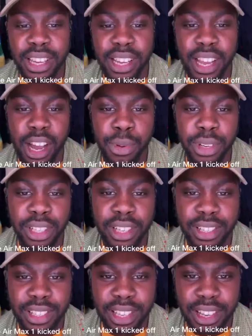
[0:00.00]
to take out, which
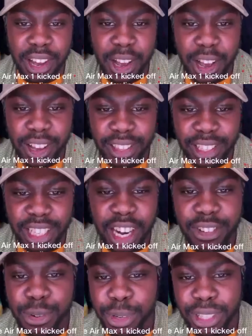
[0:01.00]
is the
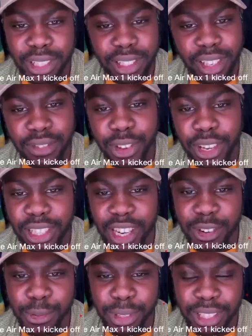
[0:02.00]
cherry wood. Have you got the
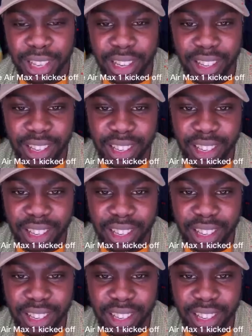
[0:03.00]
cherry wood there?